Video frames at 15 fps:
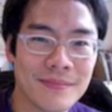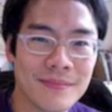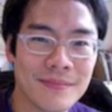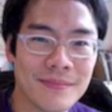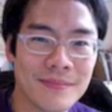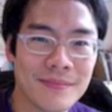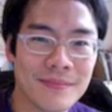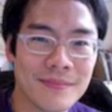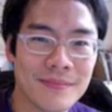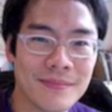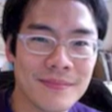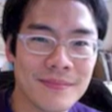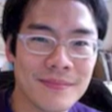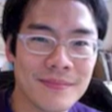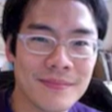
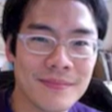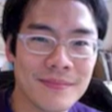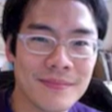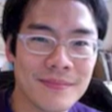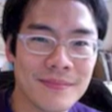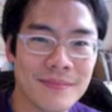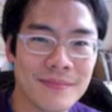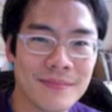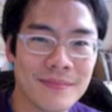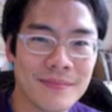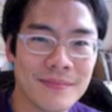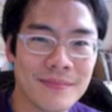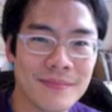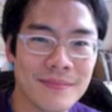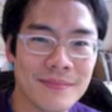
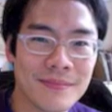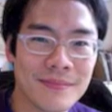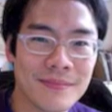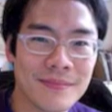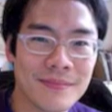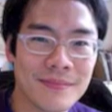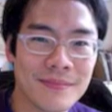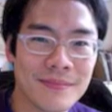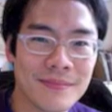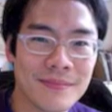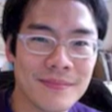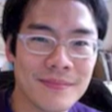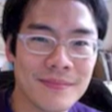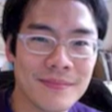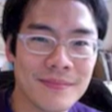
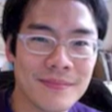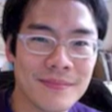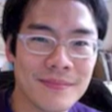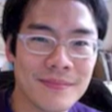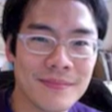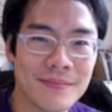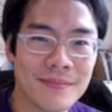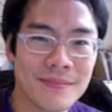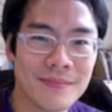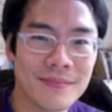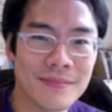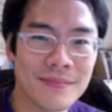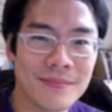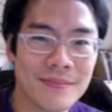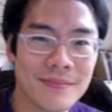
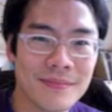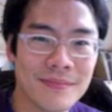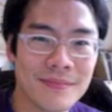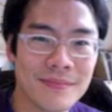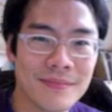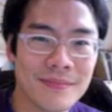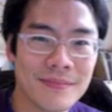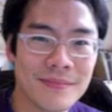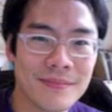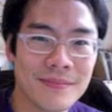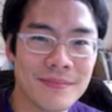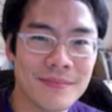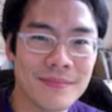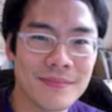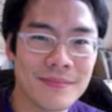
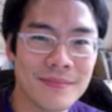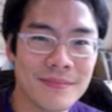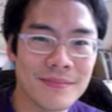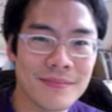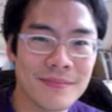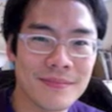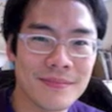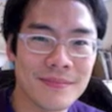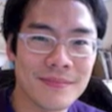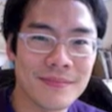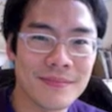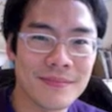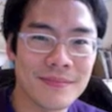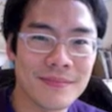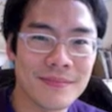
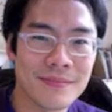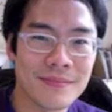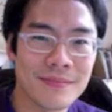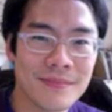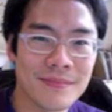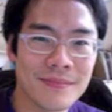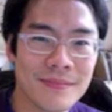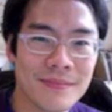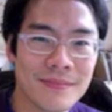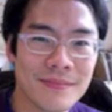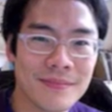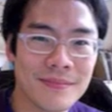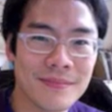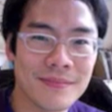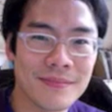
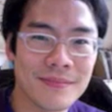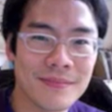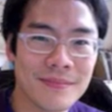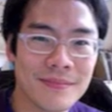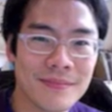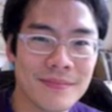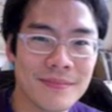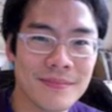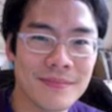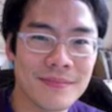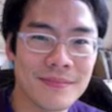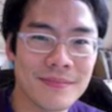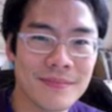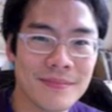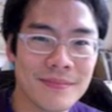(silent)